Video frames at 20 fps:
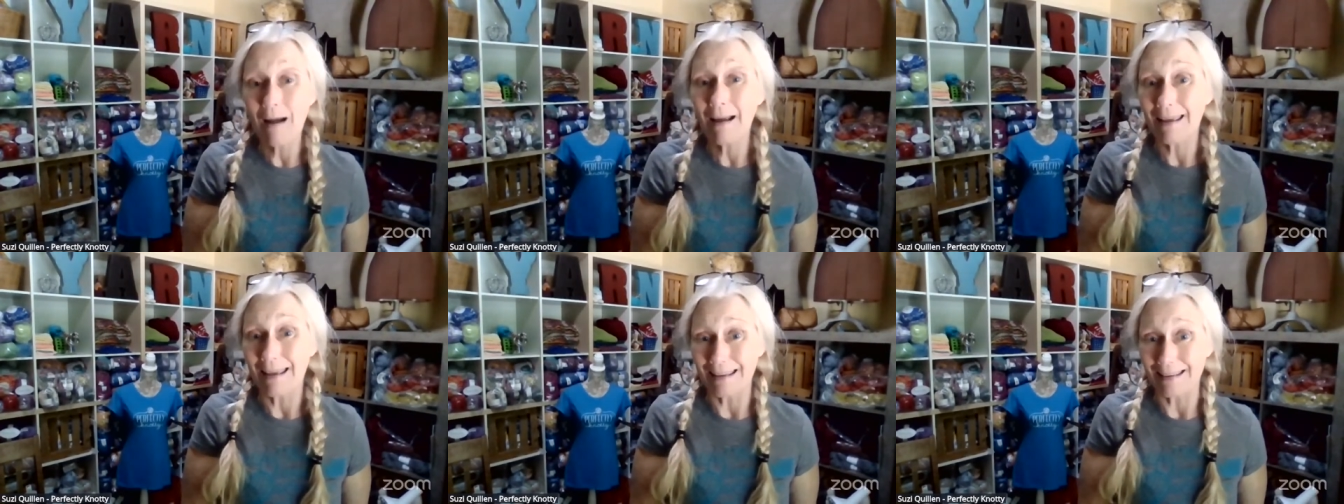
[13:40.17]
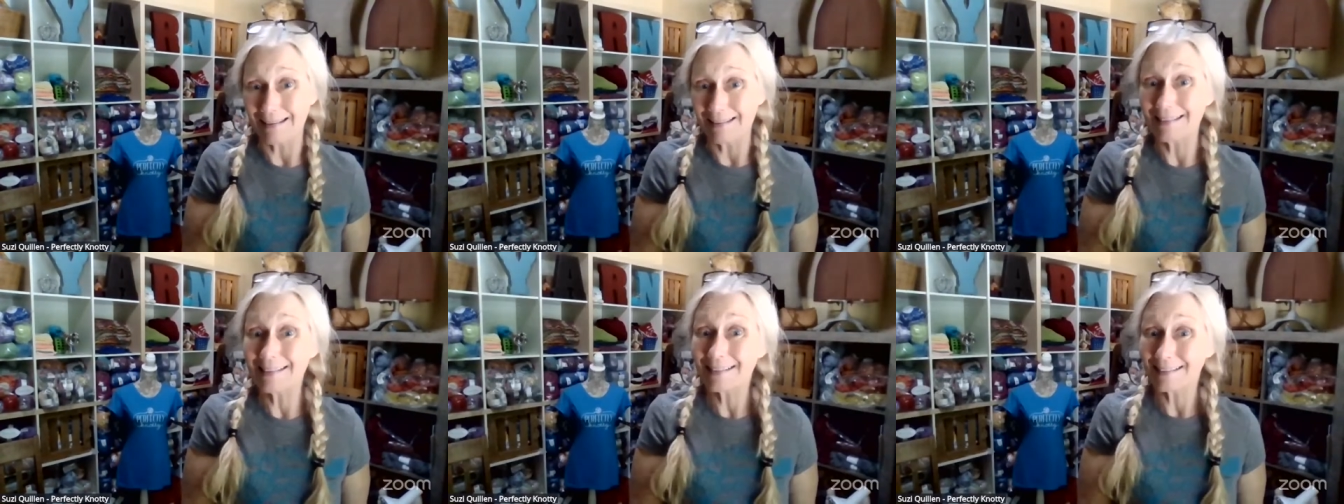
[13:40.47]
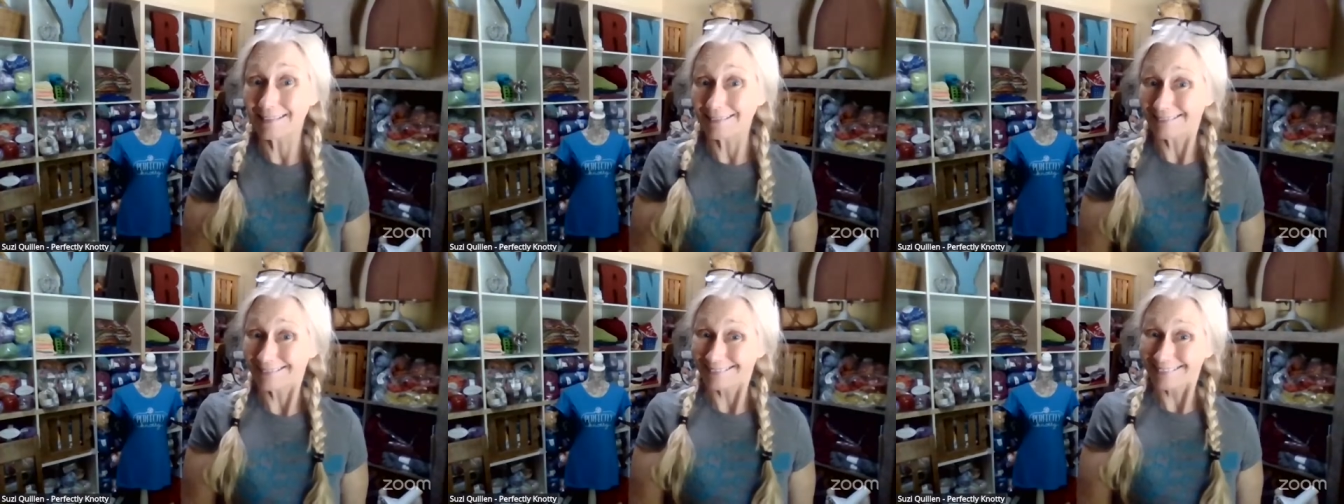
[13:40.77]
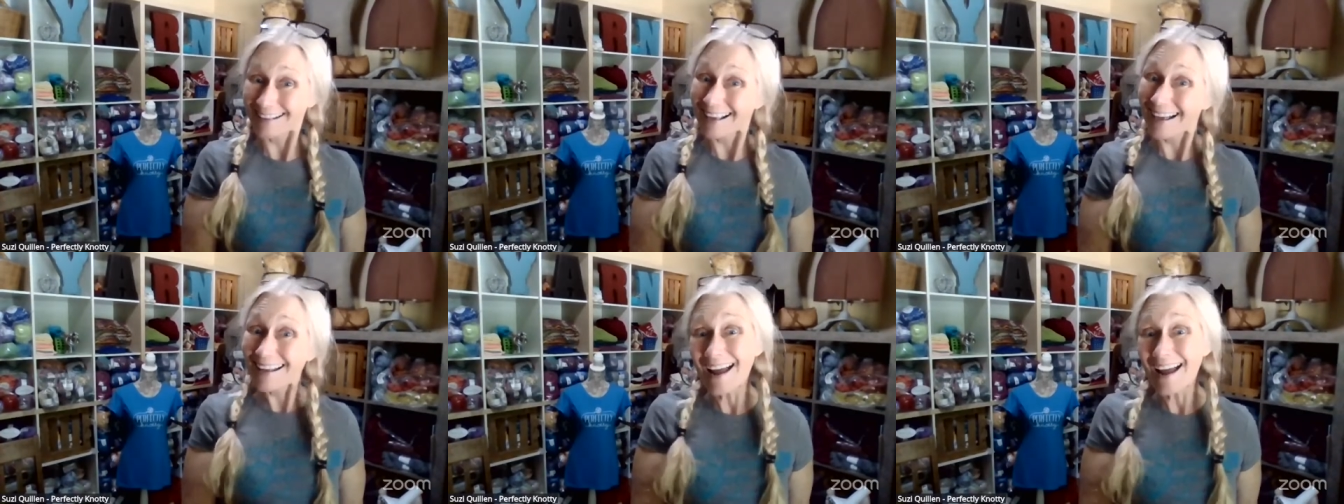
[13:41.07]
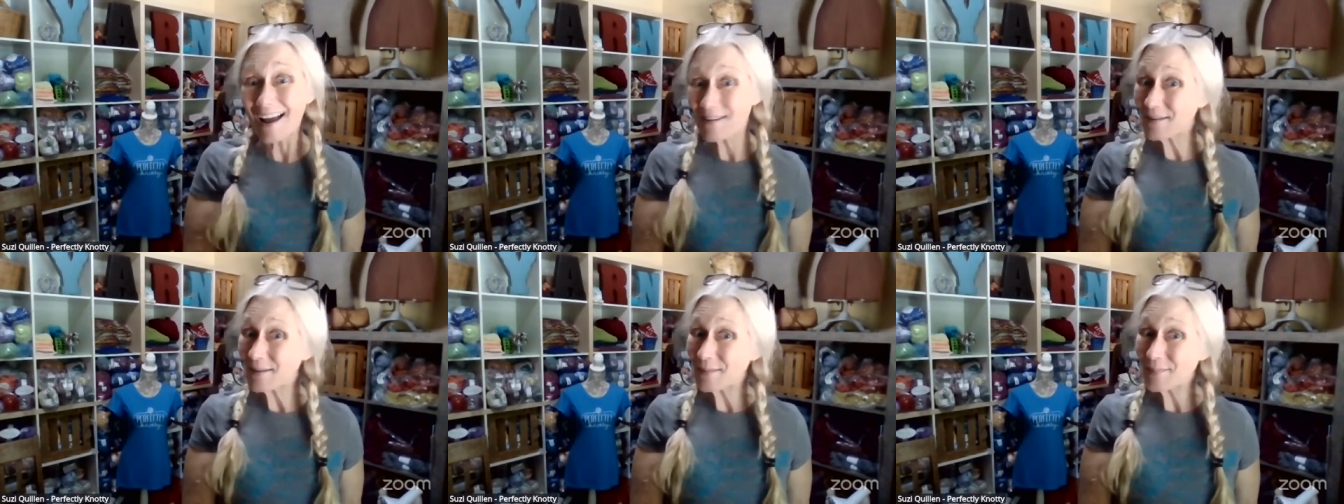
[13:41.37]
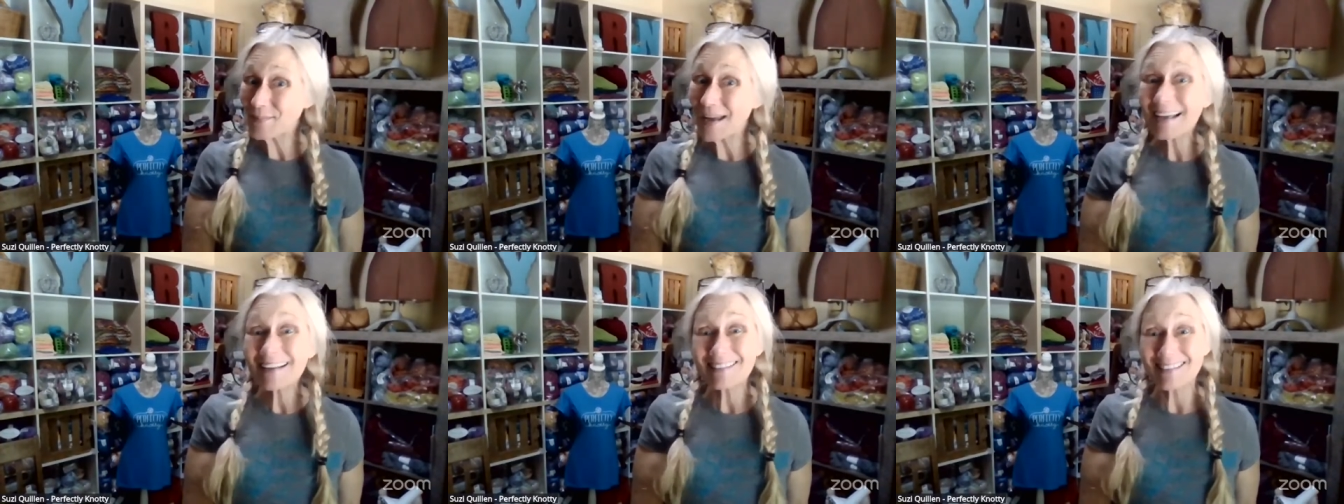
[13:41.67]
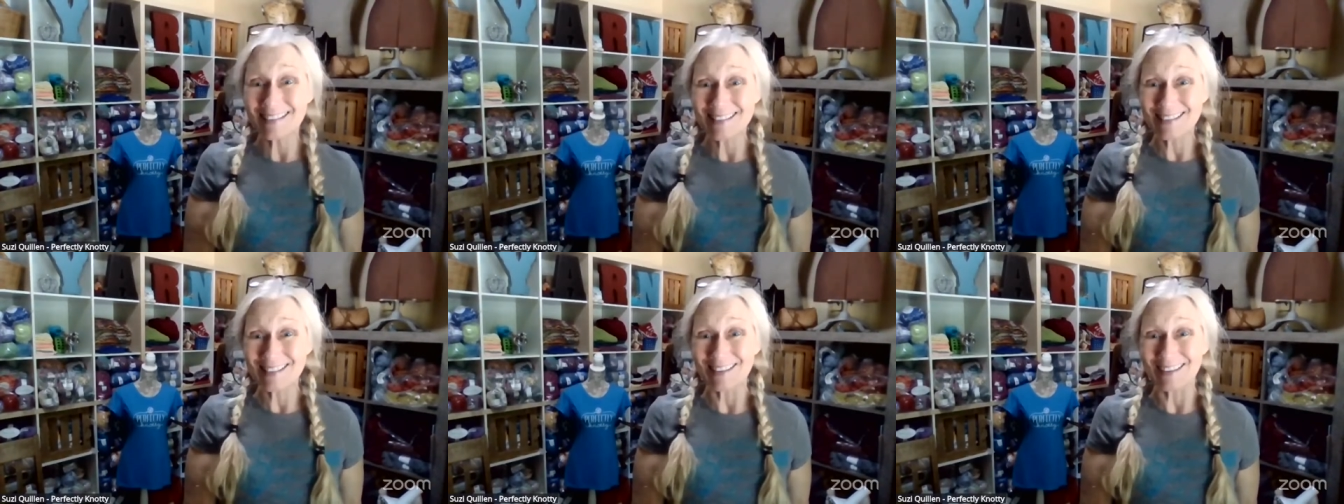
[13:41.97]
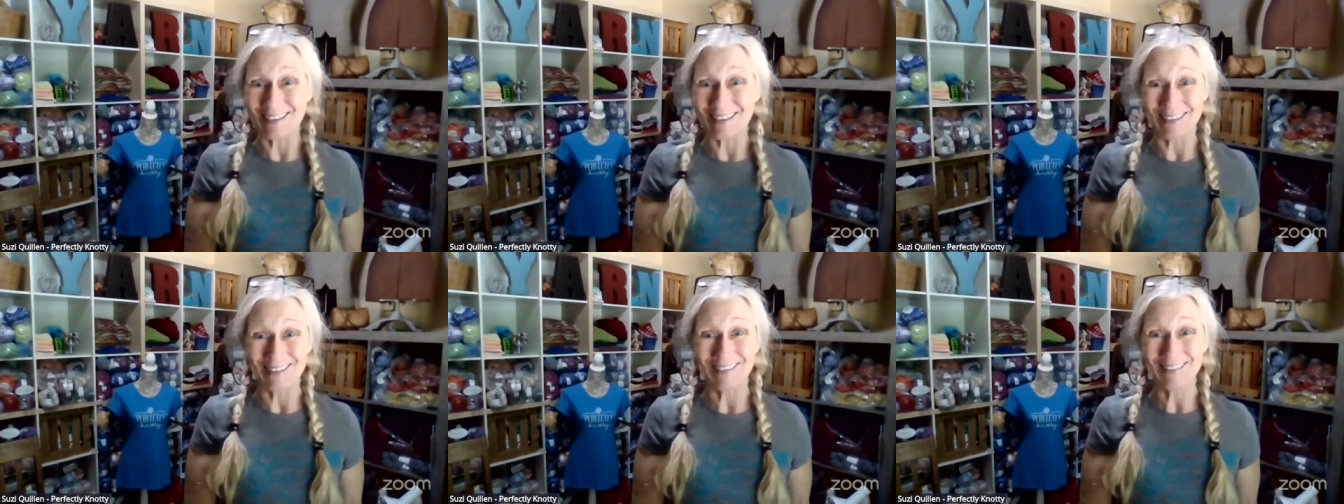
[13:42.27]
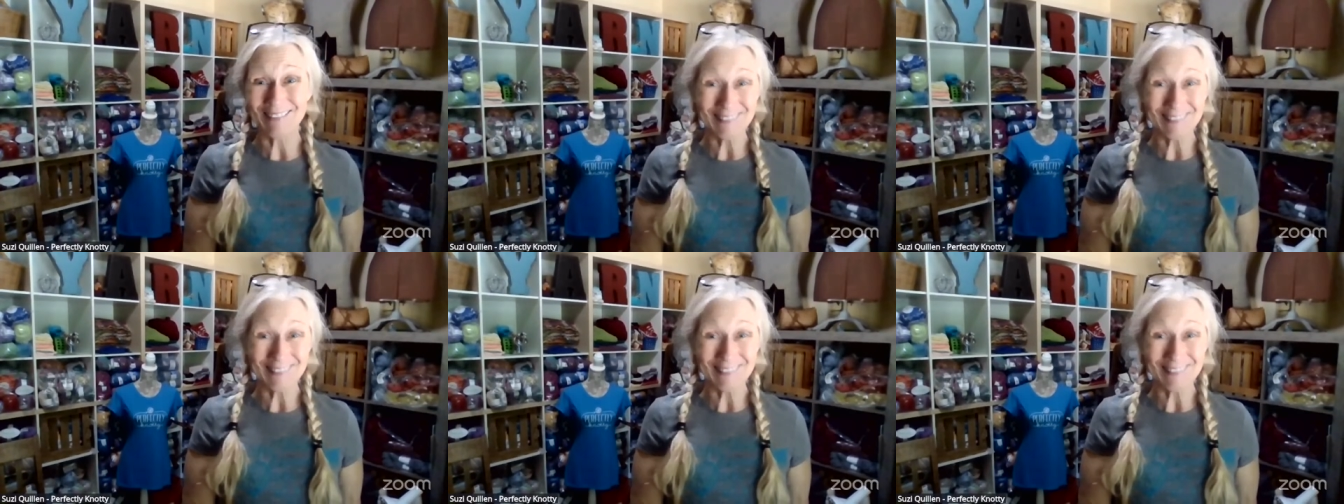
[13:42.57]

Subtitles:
it, and I will mail it to you.